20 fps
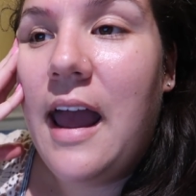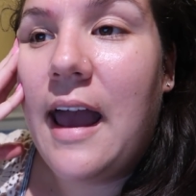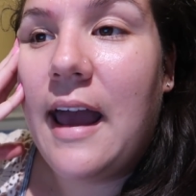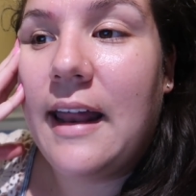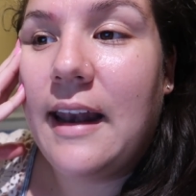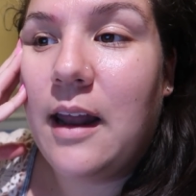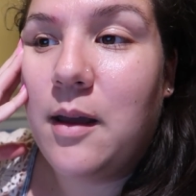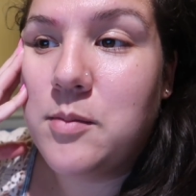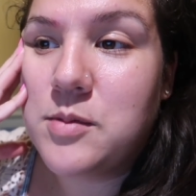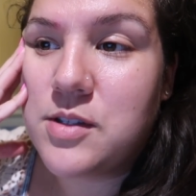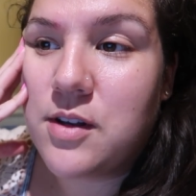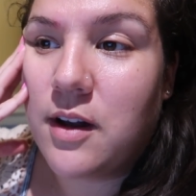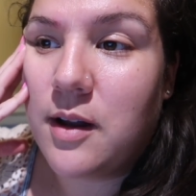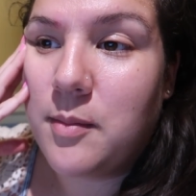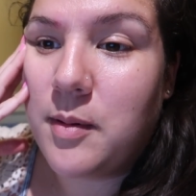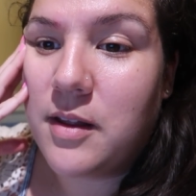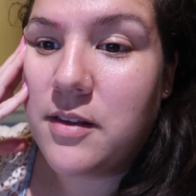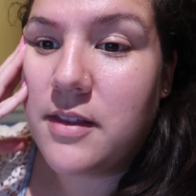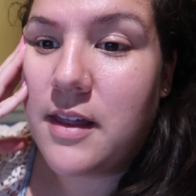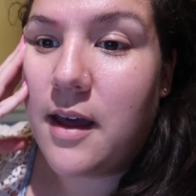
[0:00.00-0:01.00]
And I'm sorry
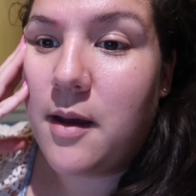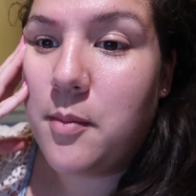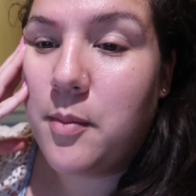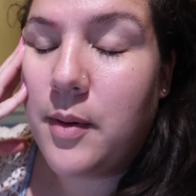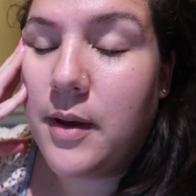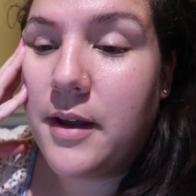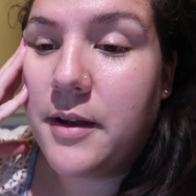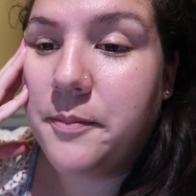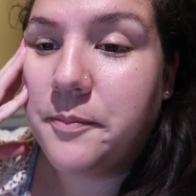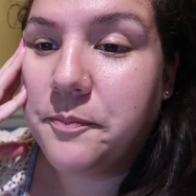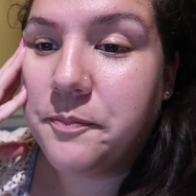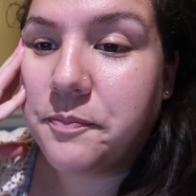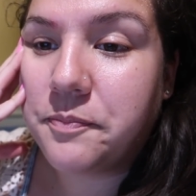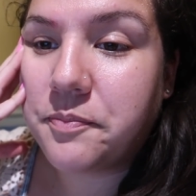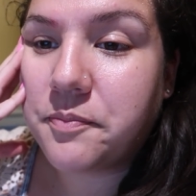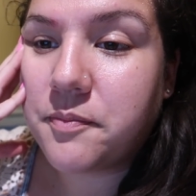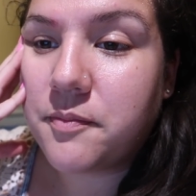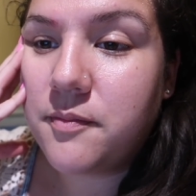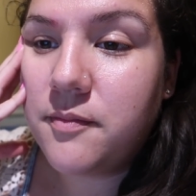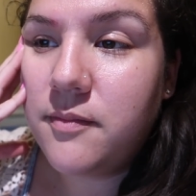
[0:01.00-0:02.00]
about that, but
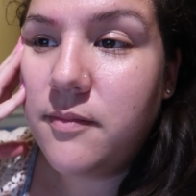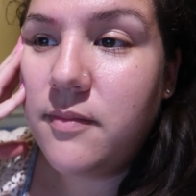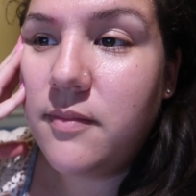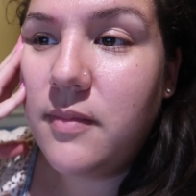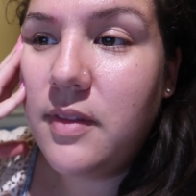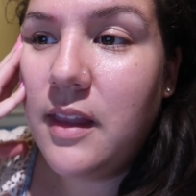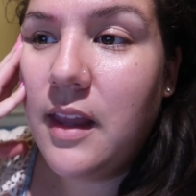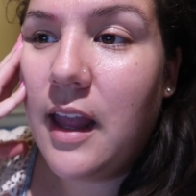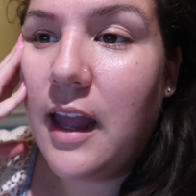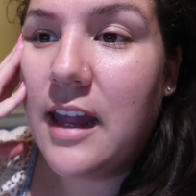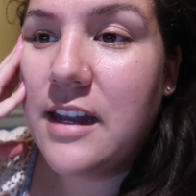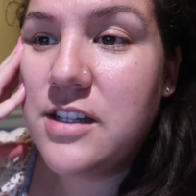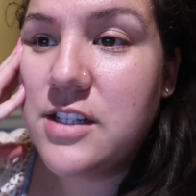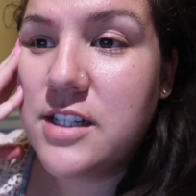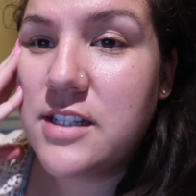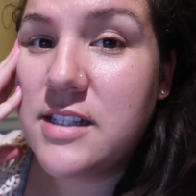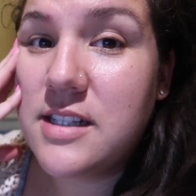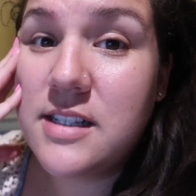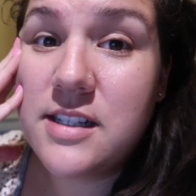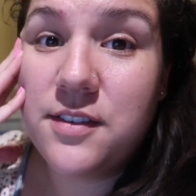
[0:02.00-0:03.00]
it's
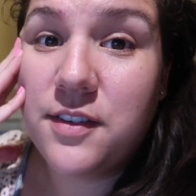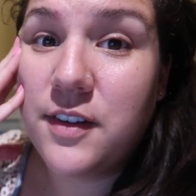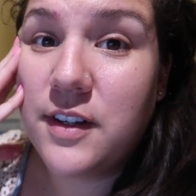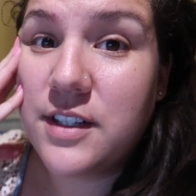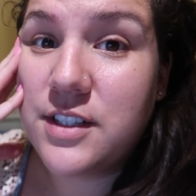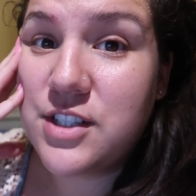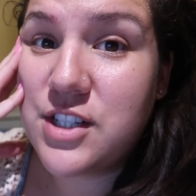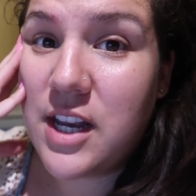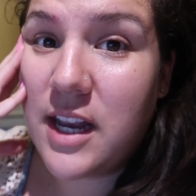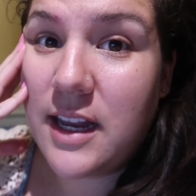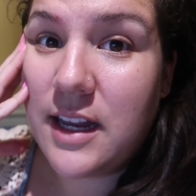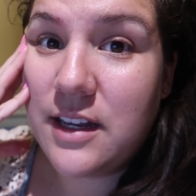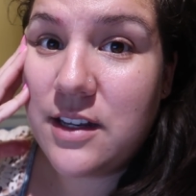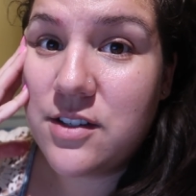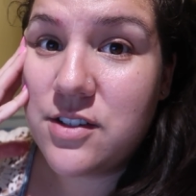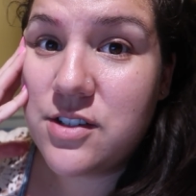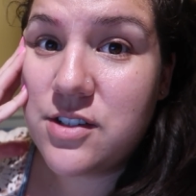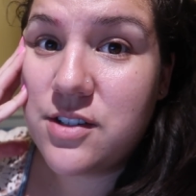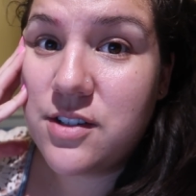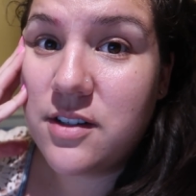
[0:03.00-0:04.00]
just a different
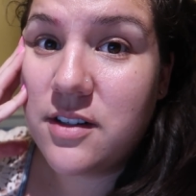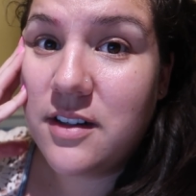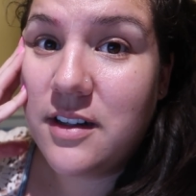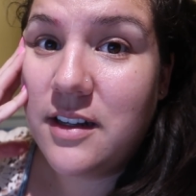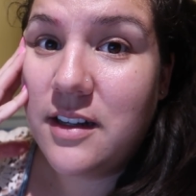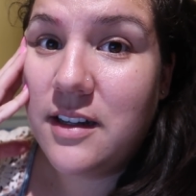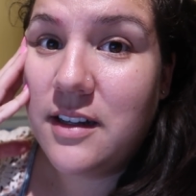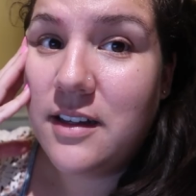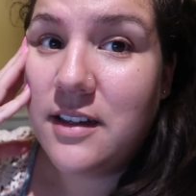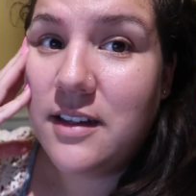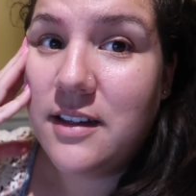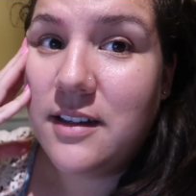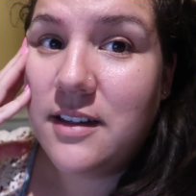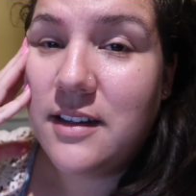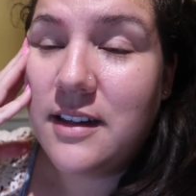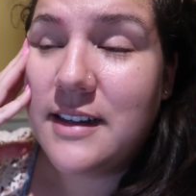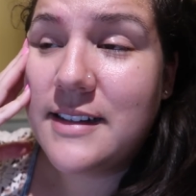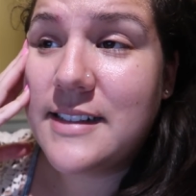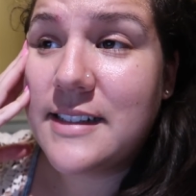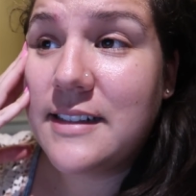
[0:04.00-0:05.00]
change
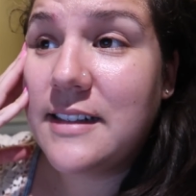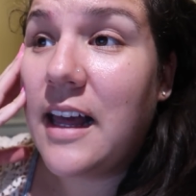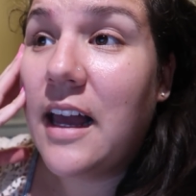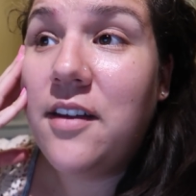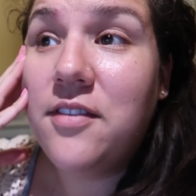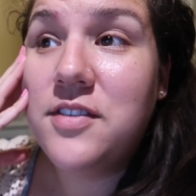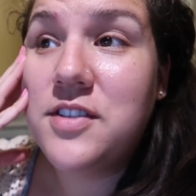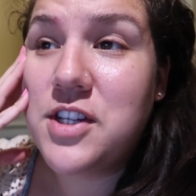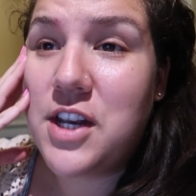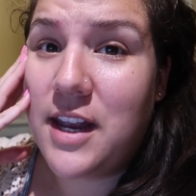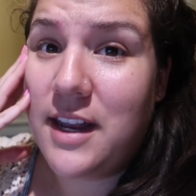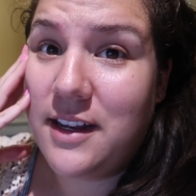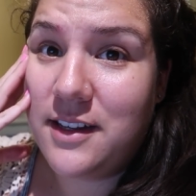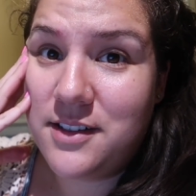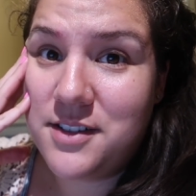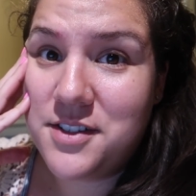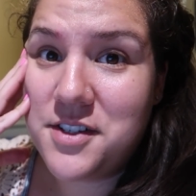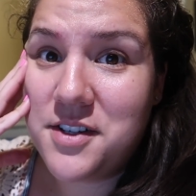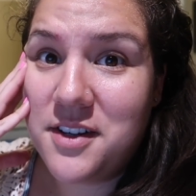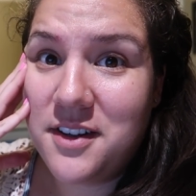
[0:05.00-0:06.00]
is a life
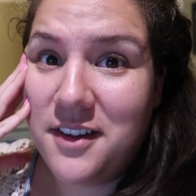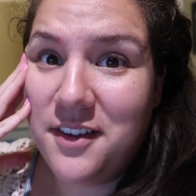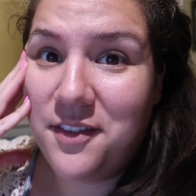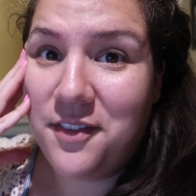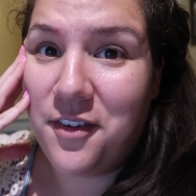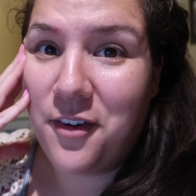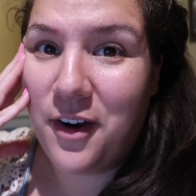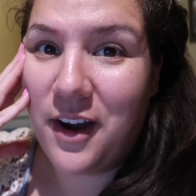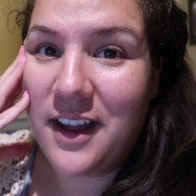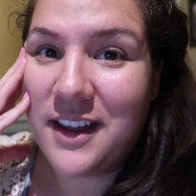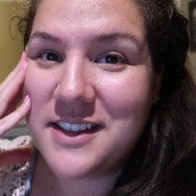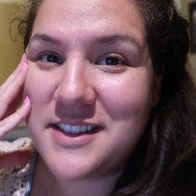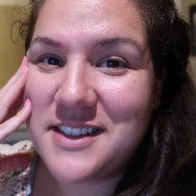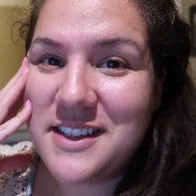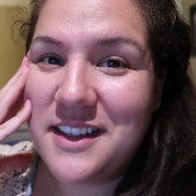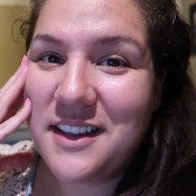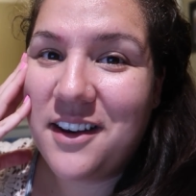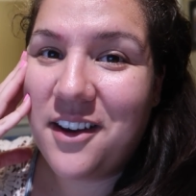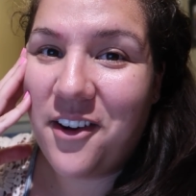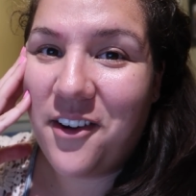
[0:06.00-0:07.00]
change for us,
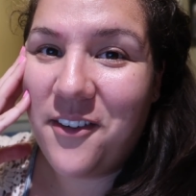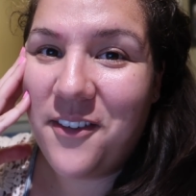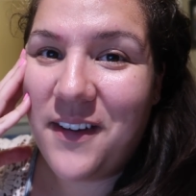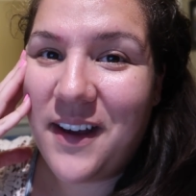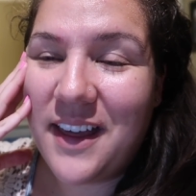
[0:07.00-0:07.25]
you know?